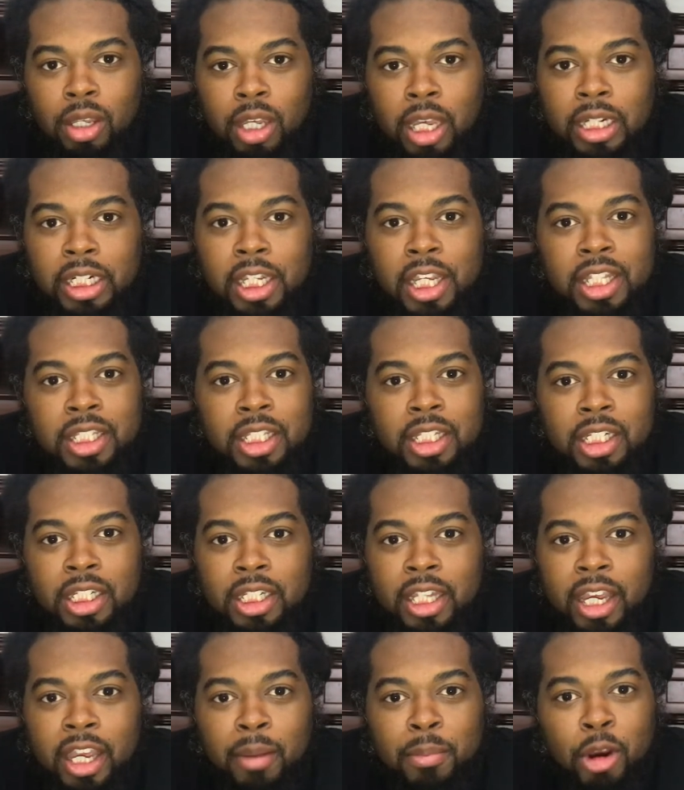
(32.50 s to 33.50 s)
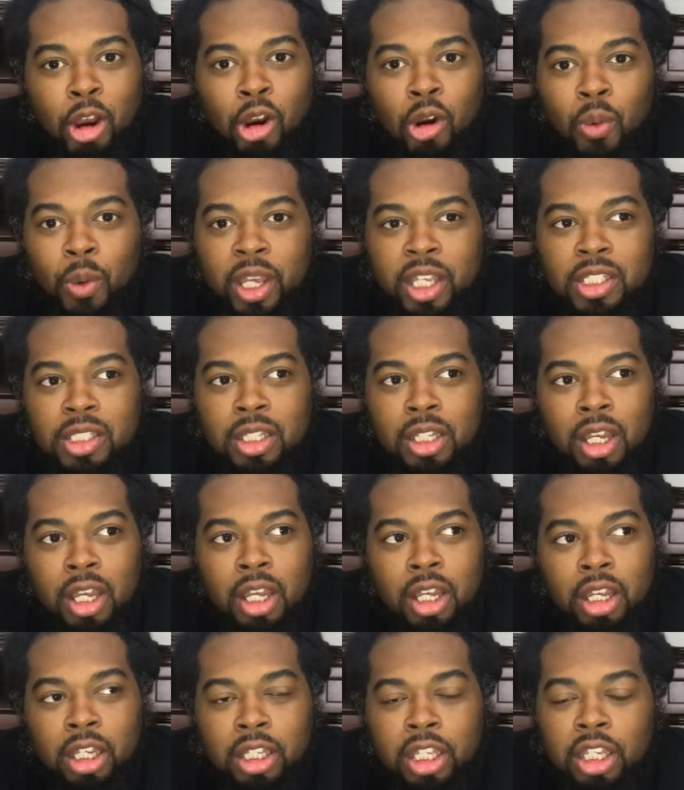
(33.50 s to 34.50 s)
At the end of the day, I'm always
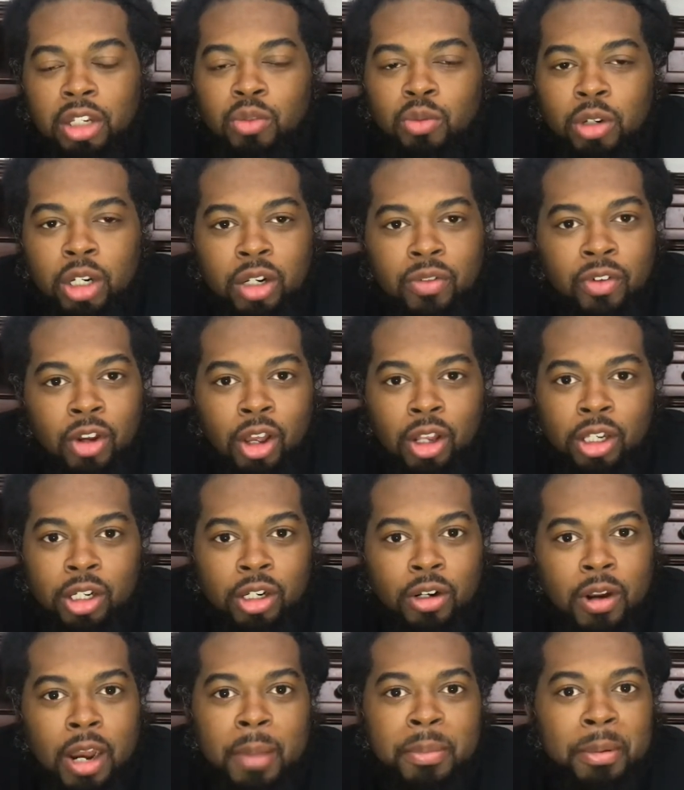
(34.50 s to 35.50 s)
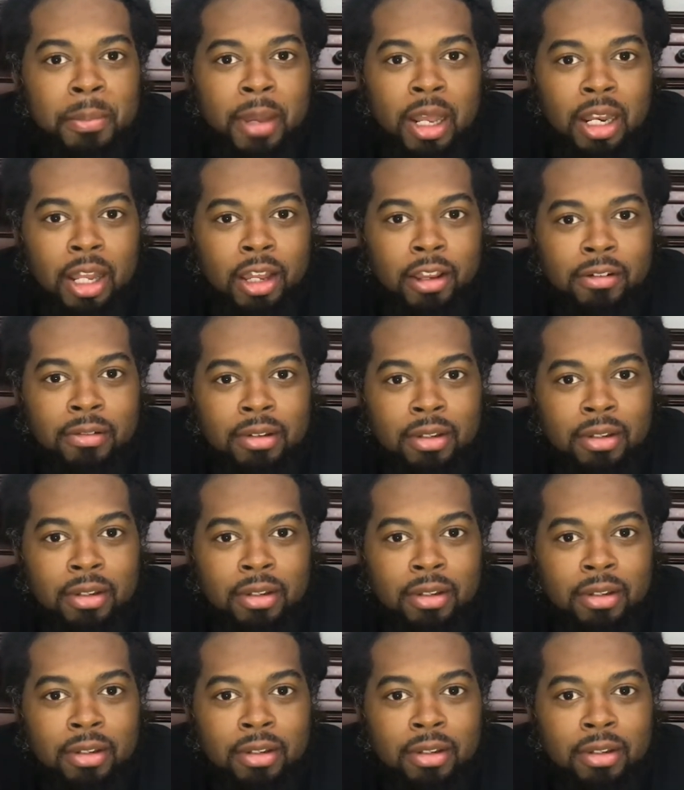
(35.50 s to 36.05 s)
getting rid of all of the crap in my life.